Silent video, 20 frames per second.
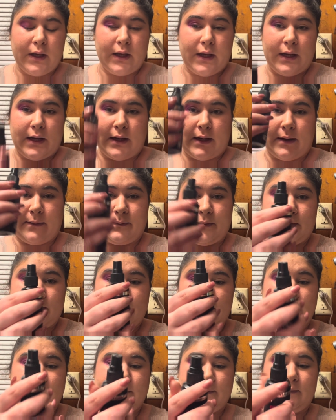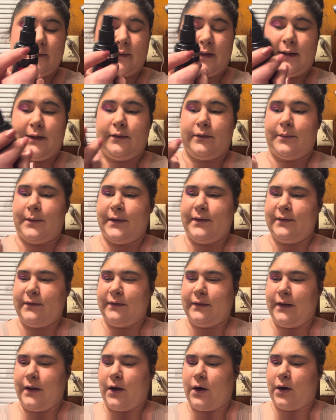and I'm going to take some setting spray. This is
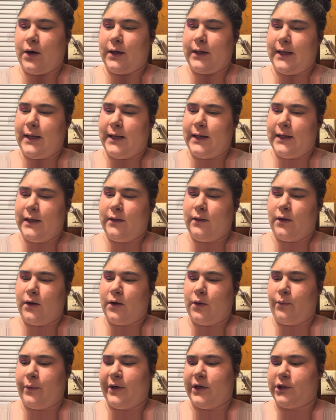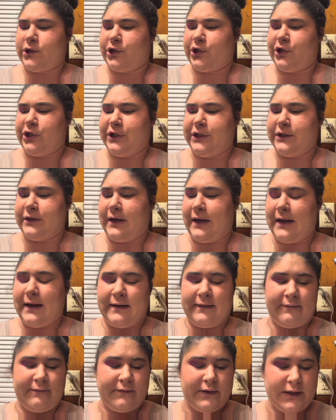the Hard Candy Longwear Sheer
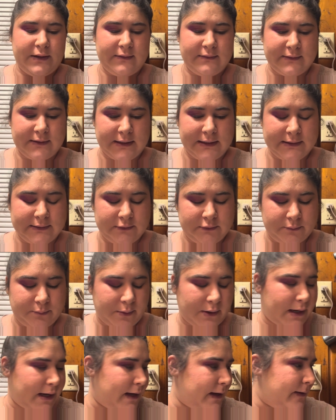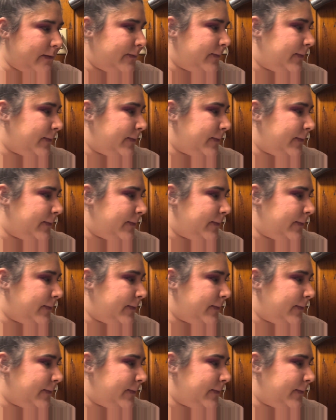Envy setting spray,